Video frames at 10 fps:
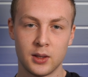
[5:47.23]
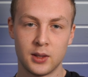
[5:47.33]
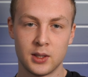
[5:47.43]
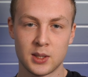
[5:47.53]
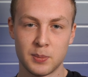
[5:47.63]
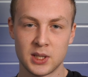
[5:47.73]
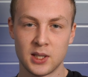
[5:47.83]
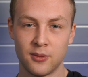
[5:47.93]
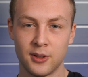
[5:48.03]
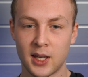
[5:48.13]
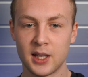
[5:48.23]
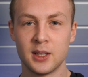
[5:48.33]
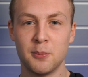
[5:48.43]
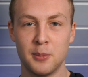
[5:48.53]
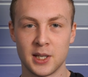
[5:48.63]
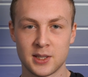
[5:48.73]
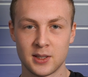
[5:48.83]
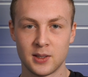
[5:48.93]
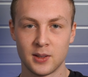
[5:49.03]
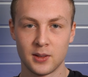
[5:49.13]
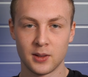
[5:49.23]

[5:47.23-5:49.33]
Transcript: The specific and the best